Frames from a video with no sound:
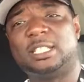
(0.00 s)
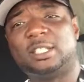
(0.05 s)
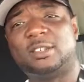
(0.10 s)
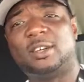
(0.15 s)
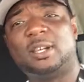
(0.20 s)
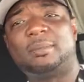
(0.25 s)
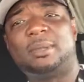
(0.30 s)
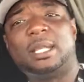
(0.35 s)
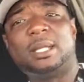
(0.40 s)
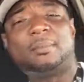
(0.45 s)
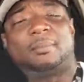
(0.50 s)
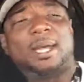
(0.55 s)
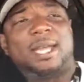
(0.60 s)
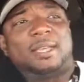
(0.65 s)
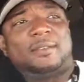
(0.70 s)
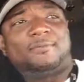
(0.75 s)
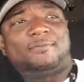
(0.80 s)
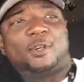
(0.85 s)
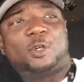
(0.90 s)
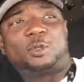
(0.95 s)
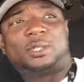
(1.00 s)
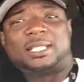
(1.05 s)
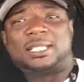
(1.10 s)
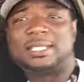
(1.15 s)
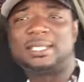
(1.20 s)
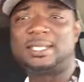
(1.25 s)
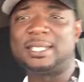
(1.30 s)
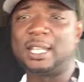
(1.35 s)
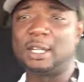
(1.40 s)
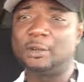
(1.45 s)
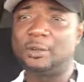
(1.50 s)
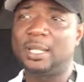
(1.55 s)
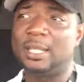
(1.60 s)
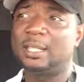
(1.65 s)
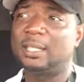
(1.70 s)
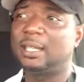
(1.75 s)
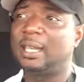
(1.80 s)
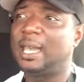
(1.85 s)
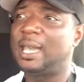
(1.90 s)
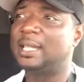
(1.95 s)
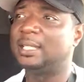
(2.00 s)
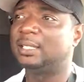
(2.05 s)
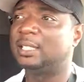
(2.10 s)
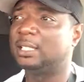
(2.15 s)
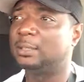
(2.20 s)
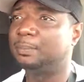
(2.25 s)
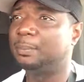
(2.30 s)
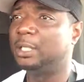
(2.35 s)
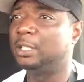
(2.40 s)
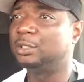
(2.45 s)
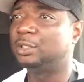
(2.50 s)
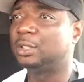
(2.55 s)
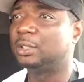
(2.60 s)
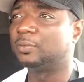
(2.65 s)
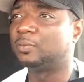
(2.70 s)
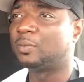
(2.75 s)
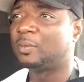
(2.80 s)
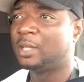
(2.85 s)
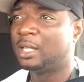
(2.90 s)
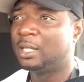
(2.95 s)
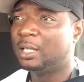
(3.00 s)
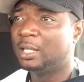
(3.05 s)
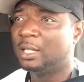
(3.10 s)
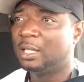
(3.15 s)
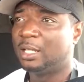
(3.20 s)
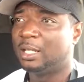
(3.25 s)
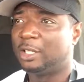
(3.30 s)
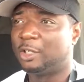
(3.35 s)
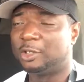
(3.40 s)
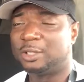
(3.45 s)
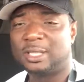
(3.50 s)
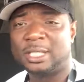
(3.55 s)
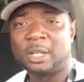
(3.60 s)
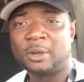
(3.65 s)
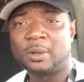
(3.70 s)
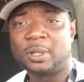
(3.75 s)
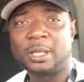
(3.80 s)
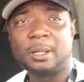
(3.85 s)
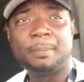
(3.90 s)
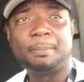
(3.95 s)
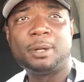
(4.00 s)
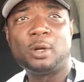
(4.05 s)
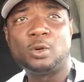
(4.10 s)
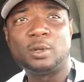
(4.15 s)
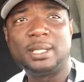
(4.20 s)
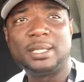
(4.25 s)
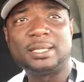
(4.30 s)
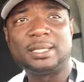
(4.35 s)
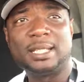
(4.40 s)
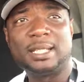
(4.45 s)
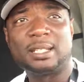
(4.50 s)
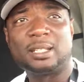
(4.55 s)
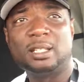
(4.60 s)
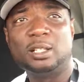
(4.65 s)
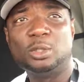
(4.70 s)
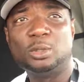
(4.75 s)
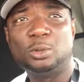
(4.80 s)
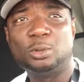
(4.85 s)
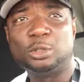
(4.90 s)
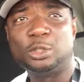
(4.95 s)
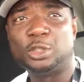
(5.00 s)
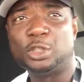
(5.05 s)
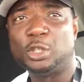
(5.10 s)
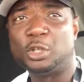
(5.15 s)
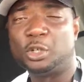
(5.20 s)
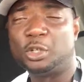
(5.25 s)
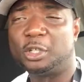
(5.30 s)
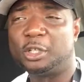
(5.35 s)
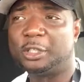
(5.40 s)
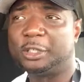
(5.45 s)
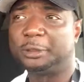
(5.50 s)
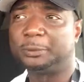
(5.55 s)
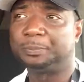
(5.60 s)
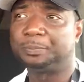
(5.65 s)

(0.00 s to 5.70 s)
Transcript: just going to be the main focus: steering and suspension. Your steering components include your